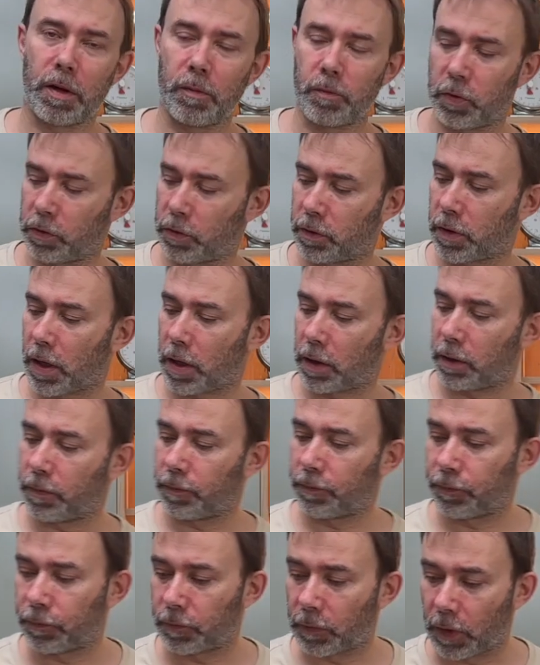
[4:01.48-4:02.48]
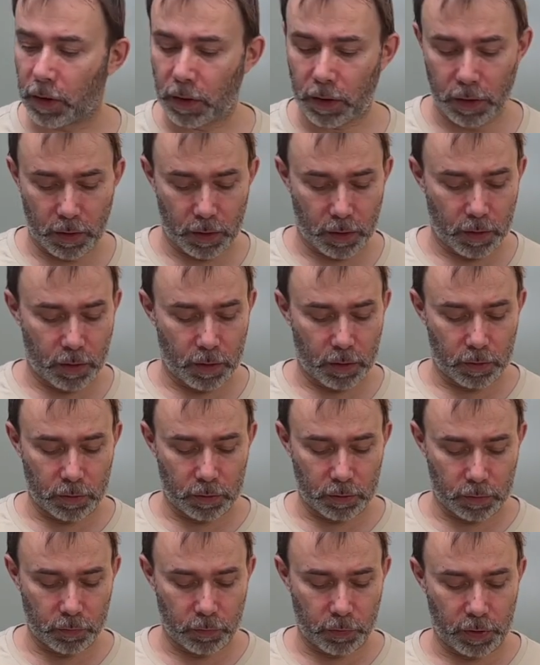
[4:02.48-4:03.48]
mustard.
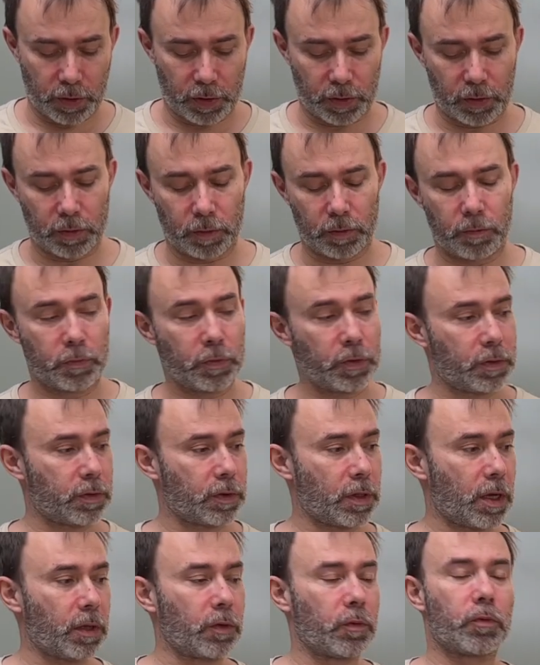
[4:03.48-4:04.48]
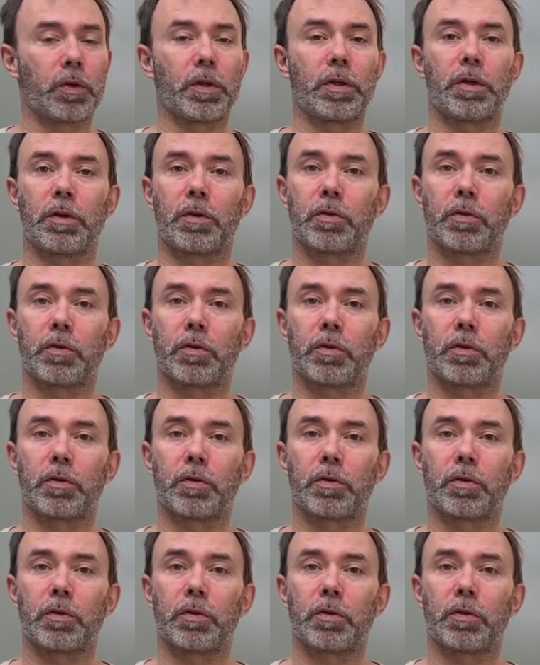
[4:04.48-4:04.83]
So we need mustard, we need